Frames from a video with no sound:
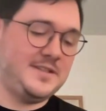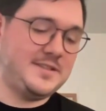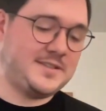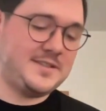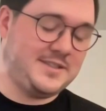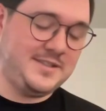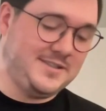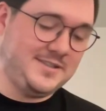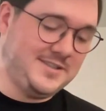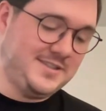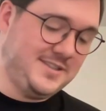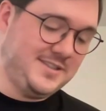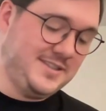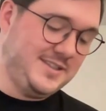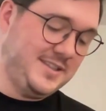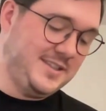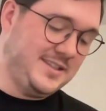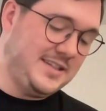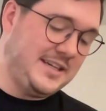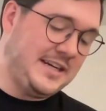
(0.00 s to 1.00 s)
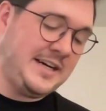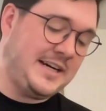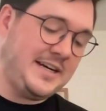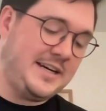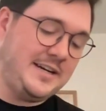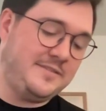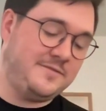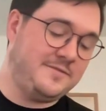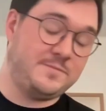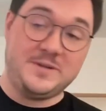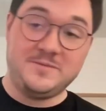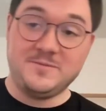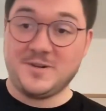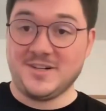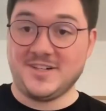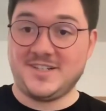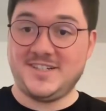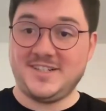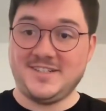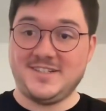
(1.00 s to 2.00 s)
So I've been
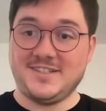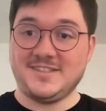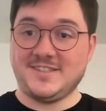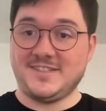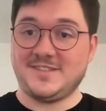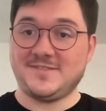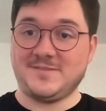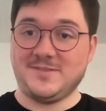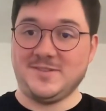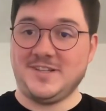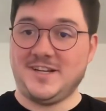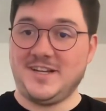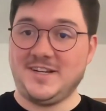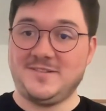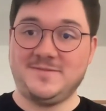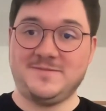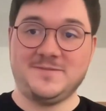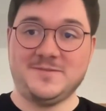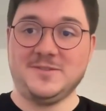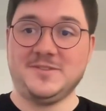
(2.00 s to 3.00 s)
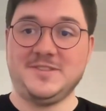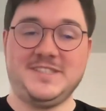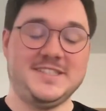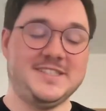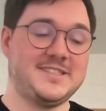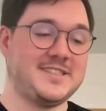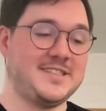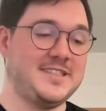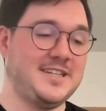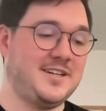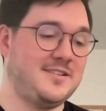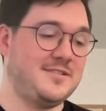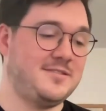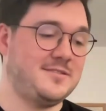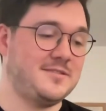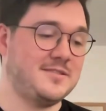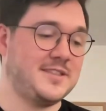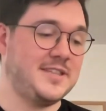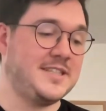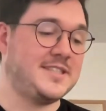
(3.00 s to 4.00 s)
working on this for like 4 years now.
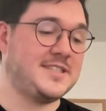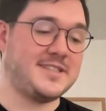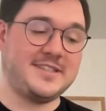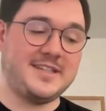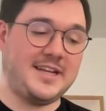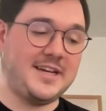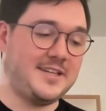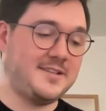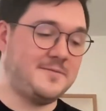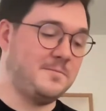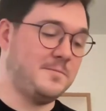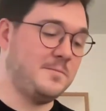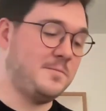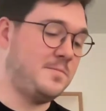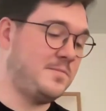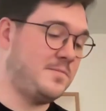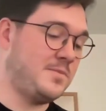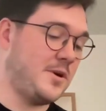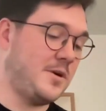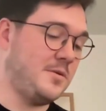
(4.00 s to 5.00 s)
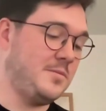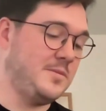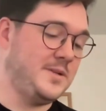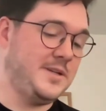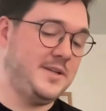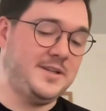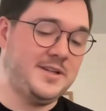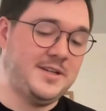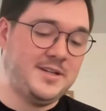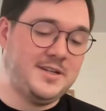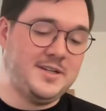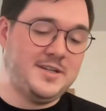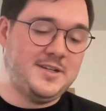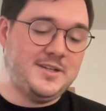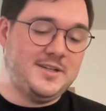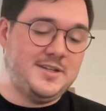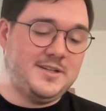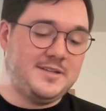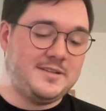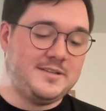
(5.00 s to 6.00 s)
It's like probably
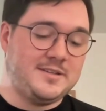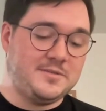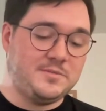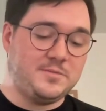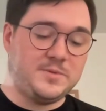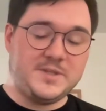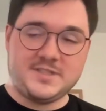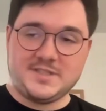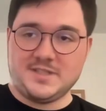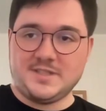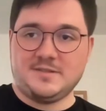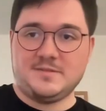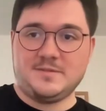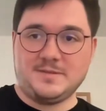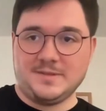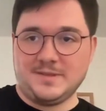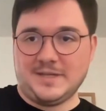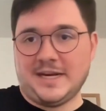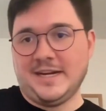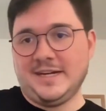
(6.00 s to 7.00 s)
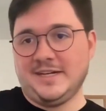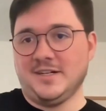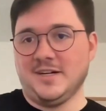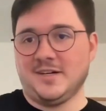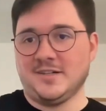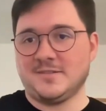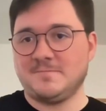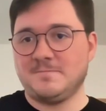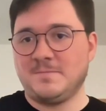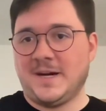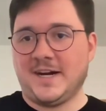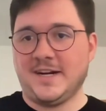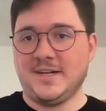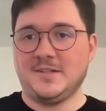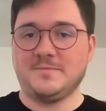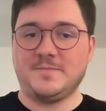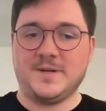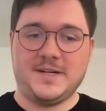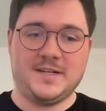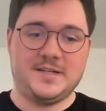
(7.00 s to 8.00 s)
the reason that I got
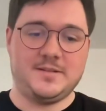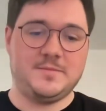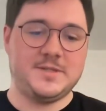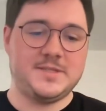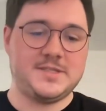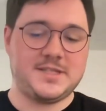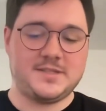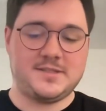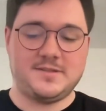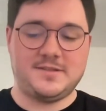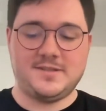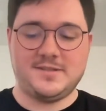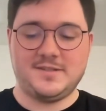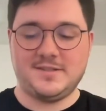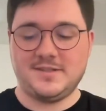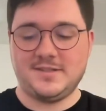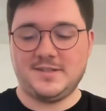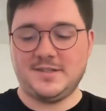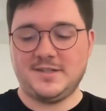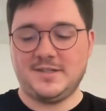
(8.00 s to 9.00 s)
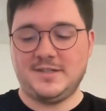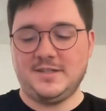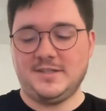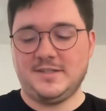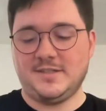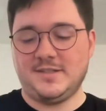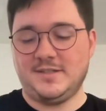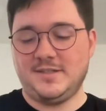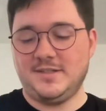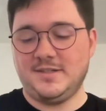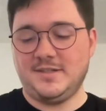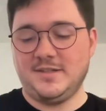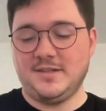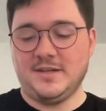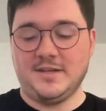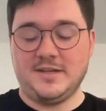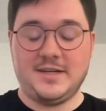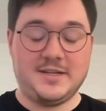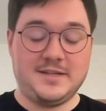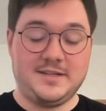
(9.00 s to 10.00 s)
hired by Element at in
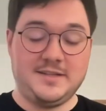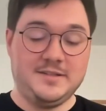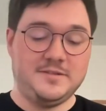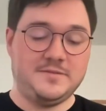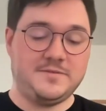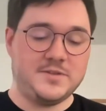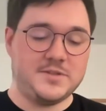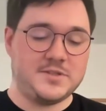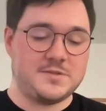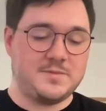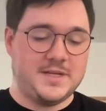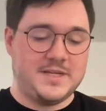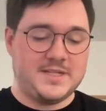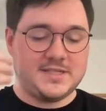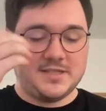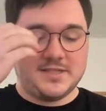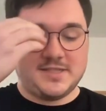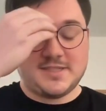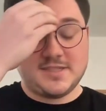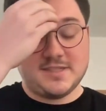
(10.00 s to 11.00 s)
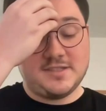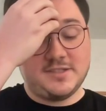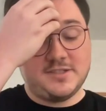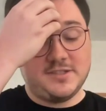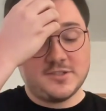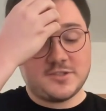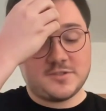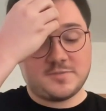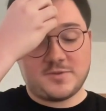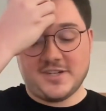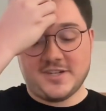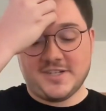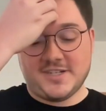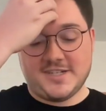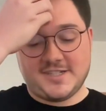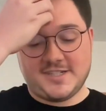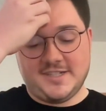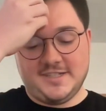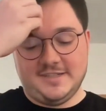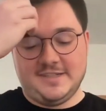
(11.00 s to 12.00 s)
the first place. So it's a huge
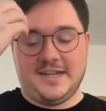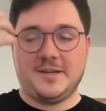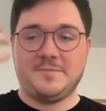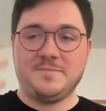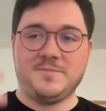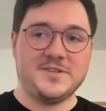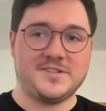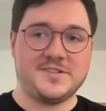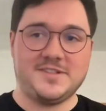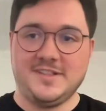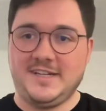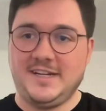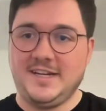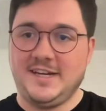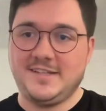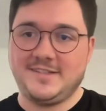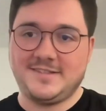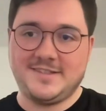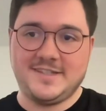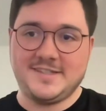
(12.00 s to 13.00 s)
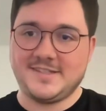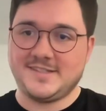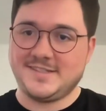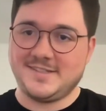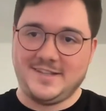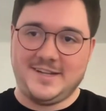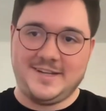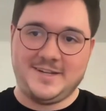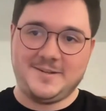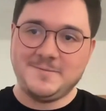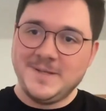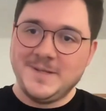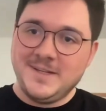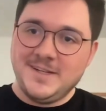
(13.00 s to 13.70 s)
project, and like personally, it's like